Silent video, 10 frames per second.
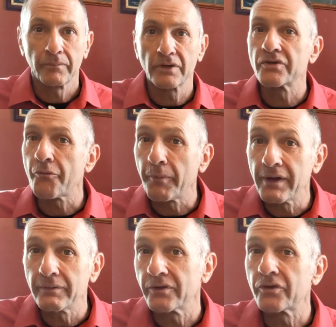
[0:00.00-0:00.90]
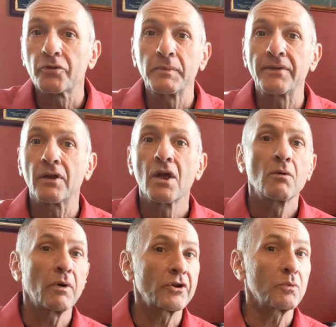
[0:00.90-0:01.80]
Does this mean that
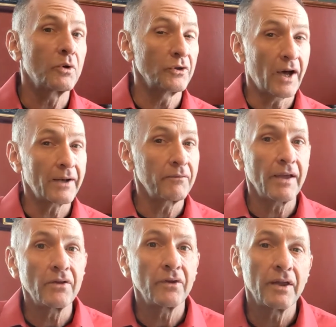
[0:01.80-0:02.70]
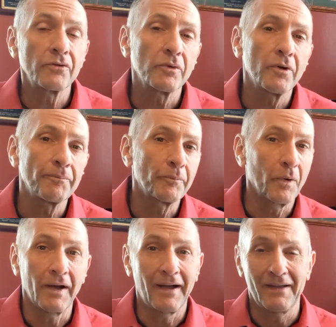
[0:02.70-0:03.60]
Russia will not invade Israel?
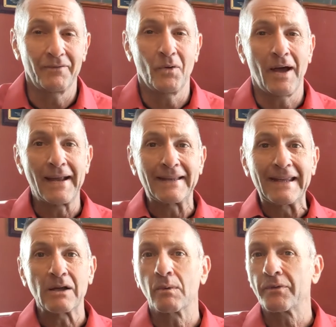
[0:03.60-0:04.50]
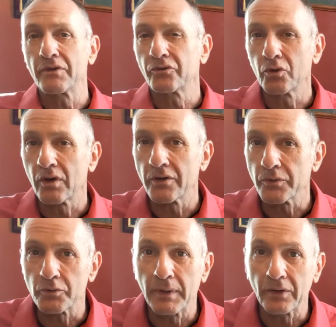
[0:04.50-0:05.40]
Well, I have no idea what these two
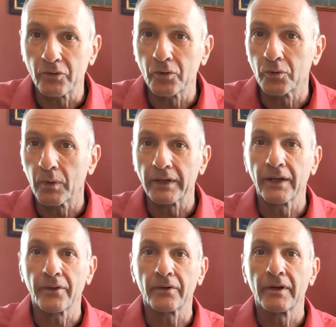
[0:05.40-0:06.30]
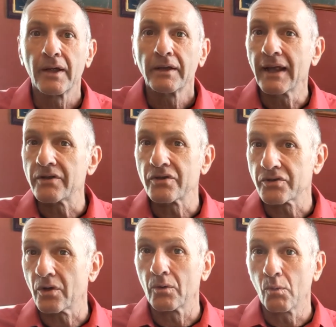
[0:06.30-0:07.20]
countries may do to one another. Nations
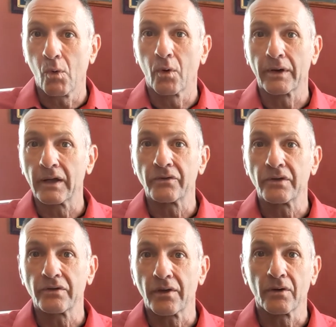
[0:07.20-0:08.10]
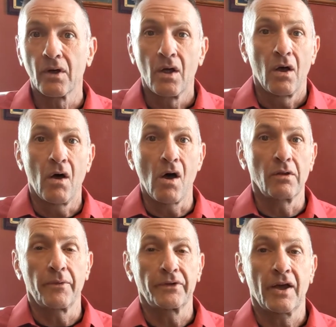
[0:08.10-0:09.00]
go to war against each other
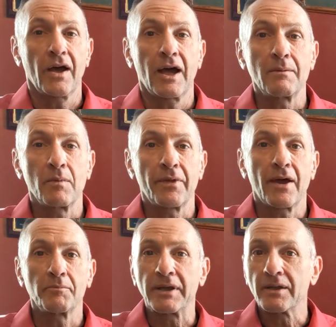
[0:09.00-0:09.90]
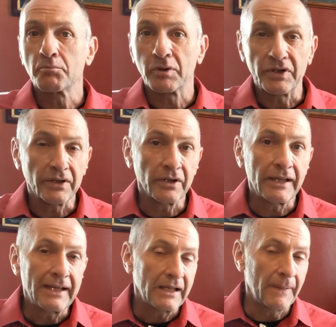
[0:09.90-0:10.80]
all of the time without being predicted
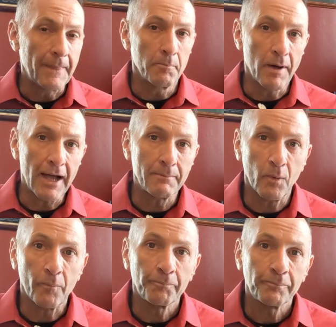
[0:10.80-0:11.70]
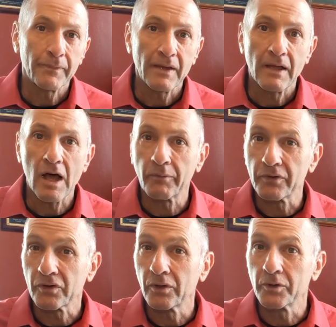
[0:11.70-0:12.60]
in the Bible. However,
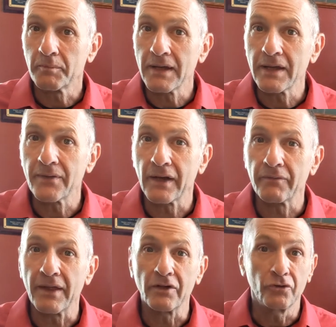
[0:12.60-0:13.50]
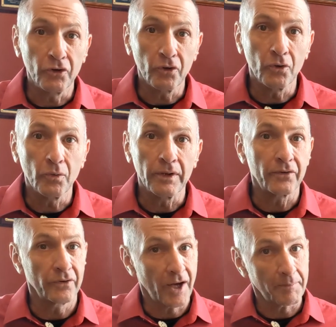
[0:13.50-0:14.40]
it's clear to me that if they do,
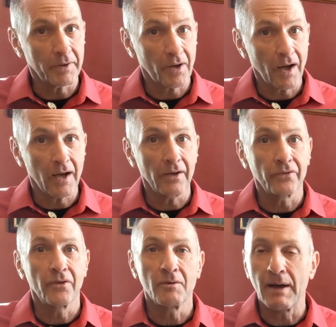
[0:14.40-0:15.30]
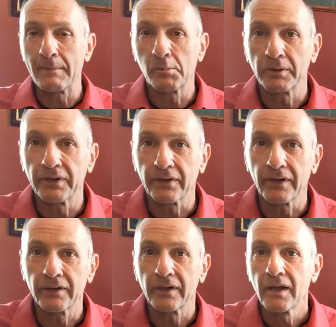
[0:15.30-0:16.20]
it's not because the Bible
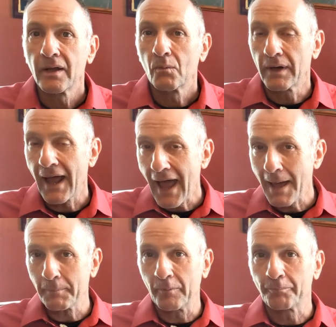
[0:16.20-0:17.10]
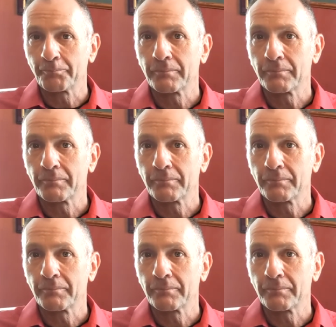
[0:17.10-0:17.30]
predicted it. What happened?